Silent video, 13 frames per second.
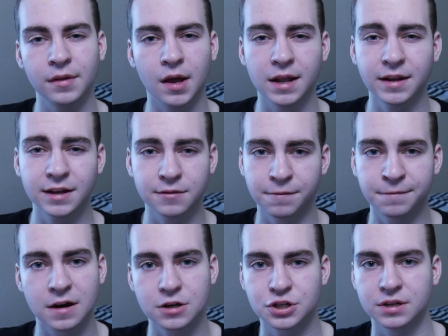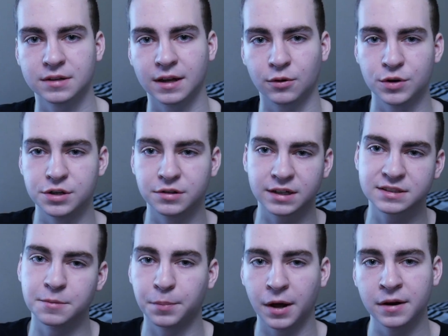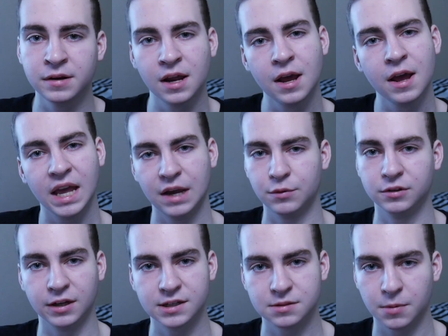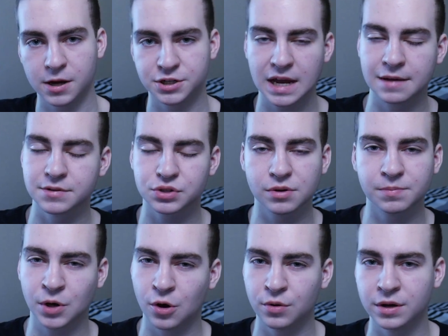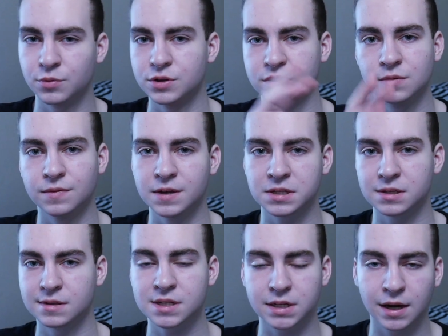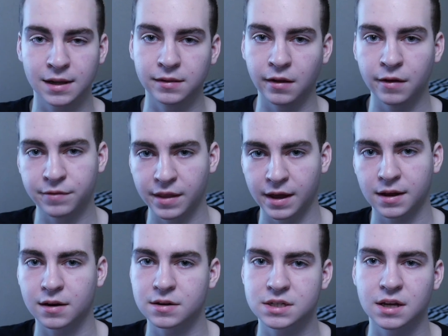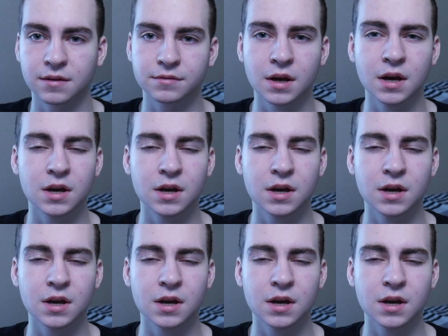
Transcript: I like the function. Like when you clicked a button, it would link to my JavaScript code and it would do this and this, and I loved that kind of stuff.